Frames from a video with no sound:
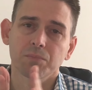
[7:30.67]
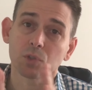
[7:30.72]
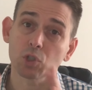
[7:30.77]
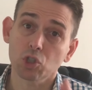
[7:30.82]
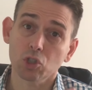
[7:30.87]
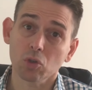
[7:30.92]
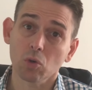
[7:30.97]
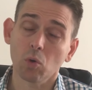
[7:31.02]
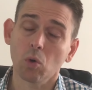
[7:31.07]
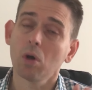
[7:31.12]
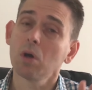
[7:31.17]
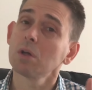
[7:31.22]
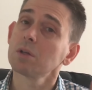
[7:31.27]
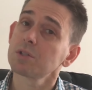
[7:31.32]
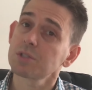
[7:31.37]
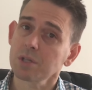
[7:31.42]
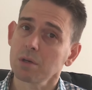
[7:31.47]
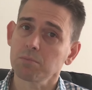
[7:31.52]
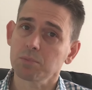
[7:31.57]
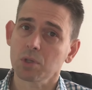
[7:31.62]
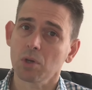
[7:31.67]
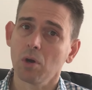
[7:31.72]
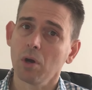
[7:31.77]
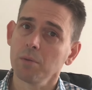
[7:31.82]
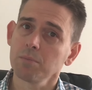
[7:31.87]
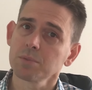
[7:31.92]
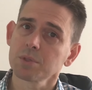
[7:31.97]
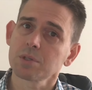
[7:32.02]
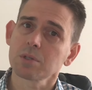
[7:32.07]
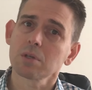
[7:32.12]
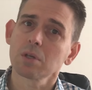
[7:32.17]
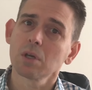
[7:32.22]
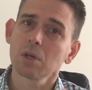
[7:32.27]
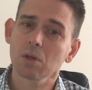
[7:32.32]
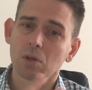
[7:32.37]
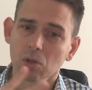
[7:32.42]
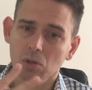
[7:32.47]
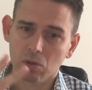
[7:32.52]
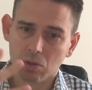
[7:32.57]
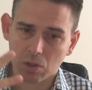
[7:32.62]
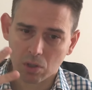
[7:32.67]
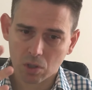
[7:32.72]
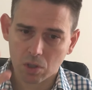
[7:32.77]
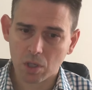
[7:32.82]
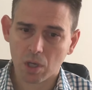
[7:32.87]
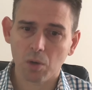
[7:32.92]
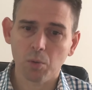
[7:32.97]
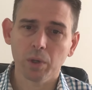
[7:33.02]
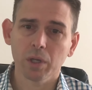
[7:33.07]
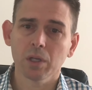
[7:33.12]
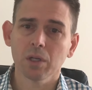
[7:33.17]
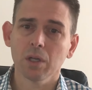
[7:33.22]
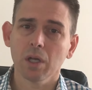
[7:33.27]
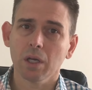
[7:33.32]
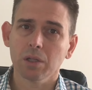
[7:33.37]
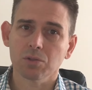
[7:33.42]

Sure, sometimes you can go in